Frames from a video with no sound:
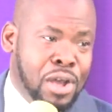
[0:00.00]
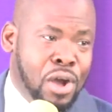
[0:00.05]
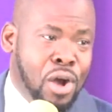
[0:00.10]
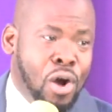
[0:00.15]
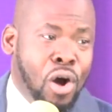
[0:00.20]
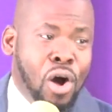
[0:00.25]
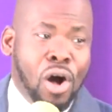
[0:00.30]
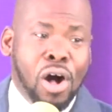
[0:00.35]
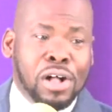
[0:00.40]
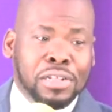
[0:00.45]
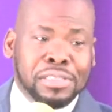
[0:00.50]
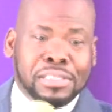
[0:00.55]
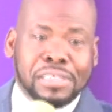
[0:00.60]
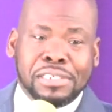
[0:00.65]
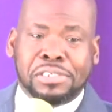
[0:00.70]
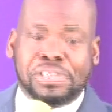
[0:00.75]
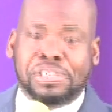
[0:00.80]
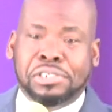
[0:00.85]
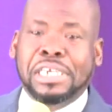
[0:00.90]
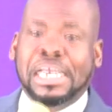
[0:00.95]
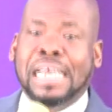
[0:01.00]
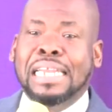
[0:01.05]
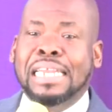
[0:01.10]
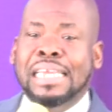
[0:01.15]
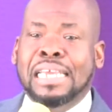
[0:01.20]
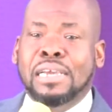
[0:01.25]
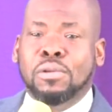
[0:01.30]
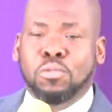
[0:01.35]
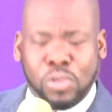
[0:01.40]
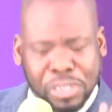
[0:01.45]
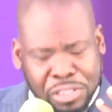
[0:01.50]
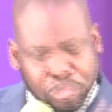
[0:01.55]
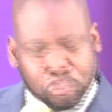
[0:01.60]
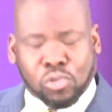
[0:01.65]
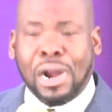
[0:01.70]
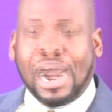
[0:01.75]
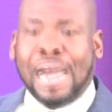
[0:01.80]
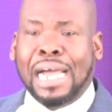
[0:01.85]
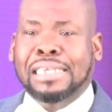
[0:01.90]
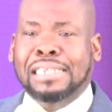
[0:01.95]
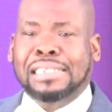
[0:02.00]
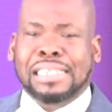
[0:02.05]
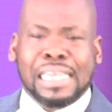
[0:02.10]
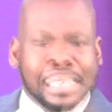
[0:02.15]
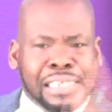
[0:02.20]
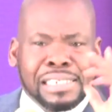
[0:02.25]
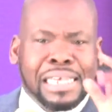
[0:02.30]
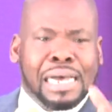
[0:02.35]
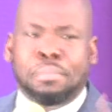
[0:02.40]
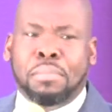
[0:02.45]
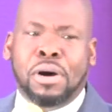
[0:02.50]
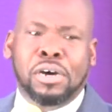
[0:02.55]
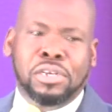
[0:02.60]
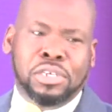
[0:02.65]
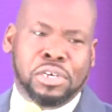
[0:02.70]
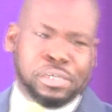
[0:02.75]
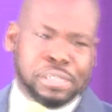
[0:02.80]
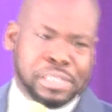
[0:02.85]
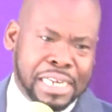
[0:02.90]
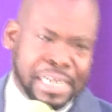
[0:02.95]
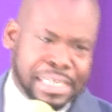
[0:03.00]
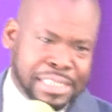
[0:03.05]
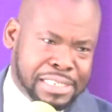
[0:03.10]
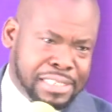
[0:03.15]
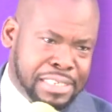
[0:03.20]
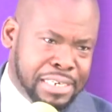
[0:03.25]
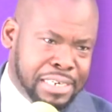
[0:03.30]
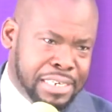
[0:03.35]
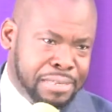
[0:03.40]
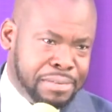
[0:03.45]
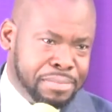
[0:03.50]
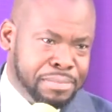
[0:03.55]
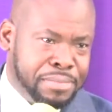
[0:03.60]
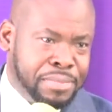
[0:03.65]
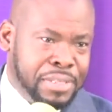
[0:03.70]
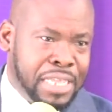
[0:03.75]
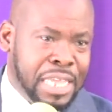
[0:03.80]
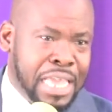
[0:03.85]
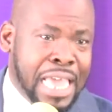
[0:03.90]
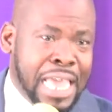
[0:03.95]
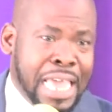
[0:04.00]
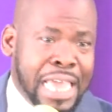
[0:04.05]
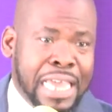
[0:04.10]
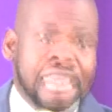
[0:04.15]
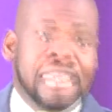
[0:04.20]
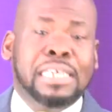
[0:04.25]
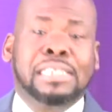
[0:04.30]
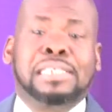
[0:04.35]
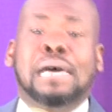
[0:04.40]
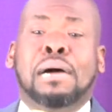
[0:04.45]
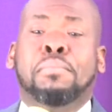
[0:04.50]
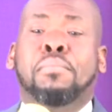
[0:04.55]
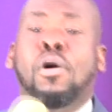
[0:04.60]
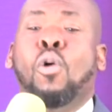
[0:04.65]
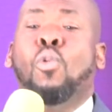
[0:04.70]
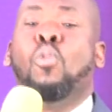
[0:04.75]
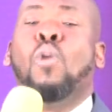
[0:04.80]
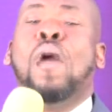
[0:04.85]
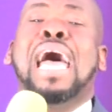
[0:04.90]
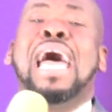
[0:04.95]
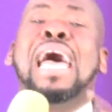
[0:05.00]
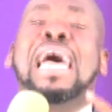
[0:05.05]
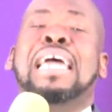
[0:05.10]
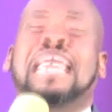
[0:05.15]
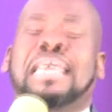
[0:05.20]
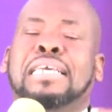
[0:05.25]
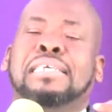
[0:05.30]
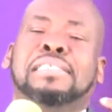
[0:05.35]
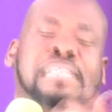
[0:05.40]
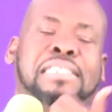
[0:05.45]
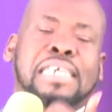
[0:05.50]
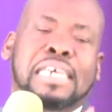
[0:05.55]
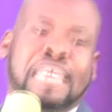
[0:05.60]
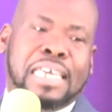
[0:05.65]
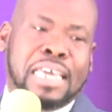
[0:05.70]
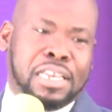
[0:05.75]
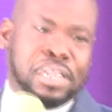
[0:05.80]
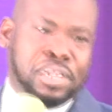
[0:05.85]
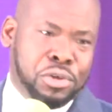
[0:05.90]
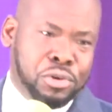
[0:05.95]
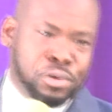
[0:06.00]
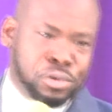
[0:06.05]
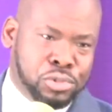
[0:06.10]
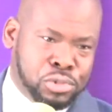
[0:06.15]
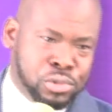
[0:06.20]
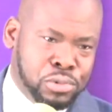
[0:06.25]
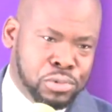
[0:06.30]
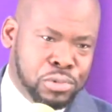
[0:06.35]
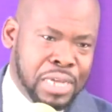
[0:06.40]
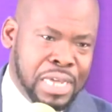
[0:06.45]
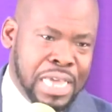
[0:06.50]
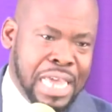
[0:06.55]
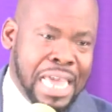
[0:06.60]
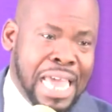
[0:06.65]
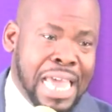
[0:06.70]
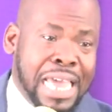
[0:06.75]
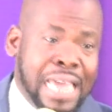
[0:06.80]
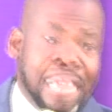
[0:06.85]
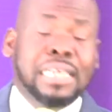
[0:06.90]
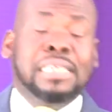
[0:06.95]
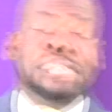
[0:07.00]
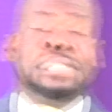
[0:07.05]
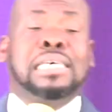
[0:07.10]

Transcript: All this journey with Christ is about your destiny. It is about where He's taking you to. It is